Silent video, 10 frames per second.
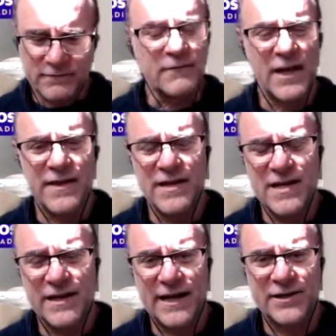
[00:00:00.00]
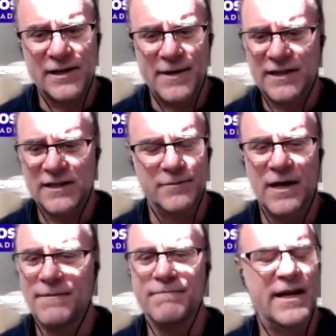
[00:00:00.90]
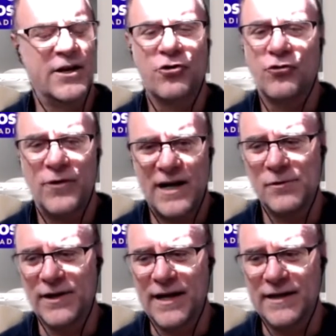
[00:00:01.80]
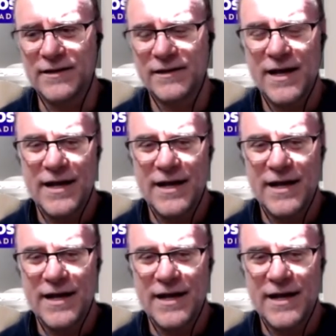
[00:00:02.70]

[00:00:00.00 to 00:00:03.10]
then you can actually make some um, incredible gains.